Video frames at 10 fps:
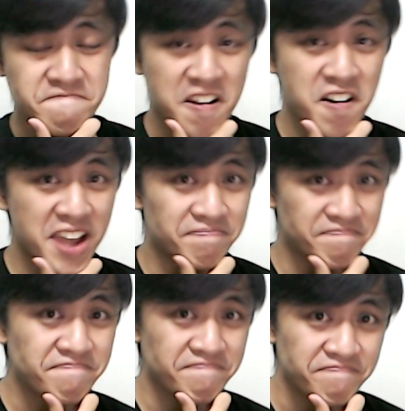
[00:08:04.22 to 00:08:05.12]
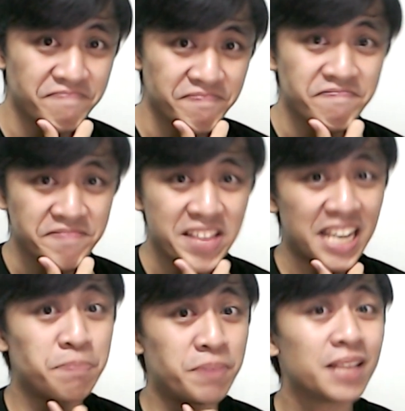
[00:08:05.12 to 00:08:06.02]
Alright.
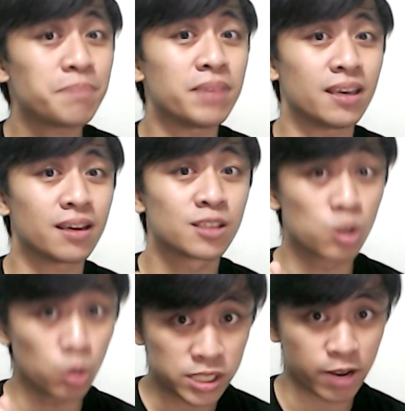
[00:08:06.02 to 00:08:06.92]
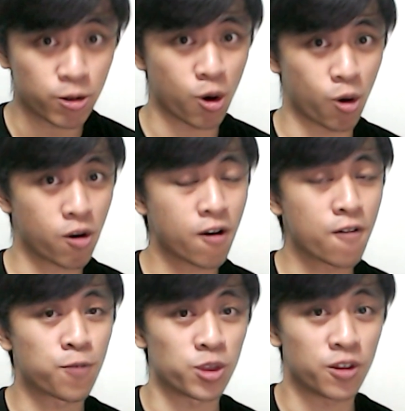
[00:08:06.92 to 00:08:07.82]
He beat me 2-0
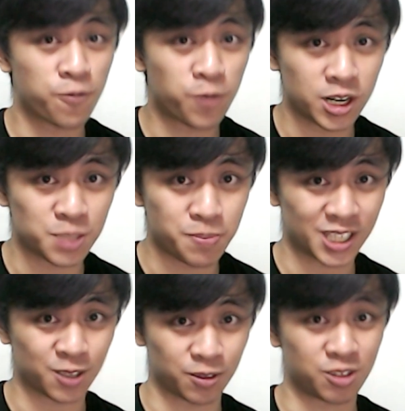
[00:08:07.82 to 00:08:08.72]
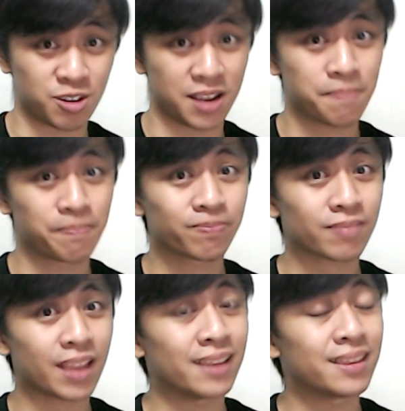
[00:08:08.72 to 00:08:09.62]
for the first best of 3.
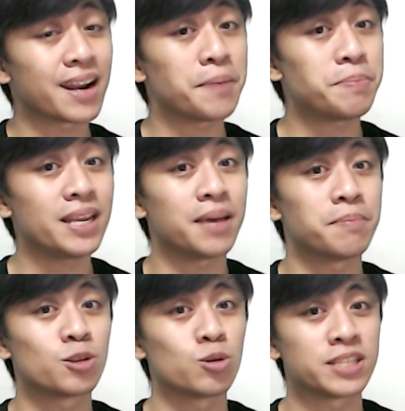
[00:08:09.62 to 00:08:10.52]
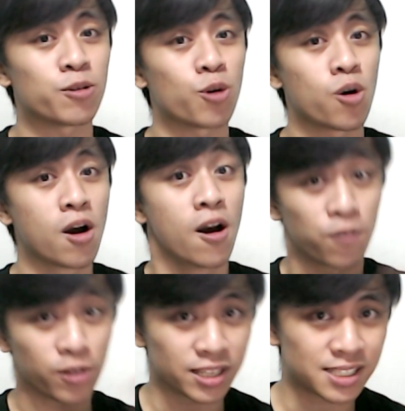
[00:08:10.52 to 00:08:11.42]
And then I beat him 2-0
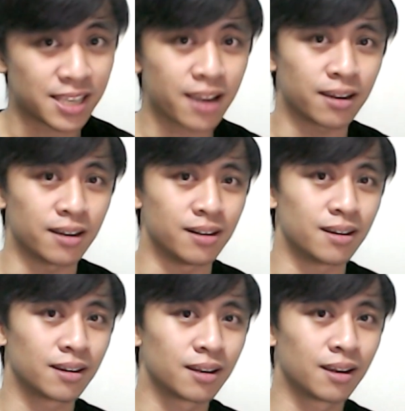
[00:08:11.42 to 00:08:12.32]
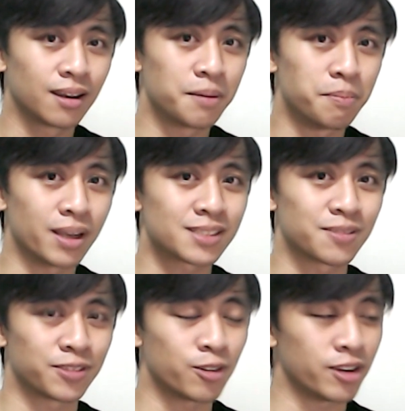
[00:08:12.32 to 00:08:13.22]
for the second best of
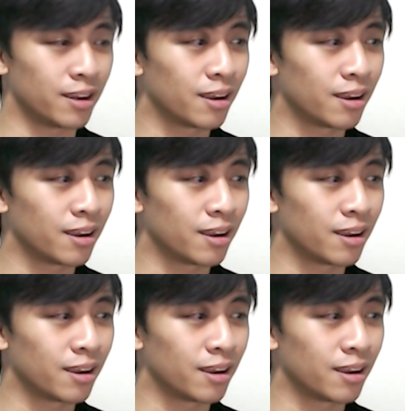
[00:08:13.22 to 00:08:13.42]
3.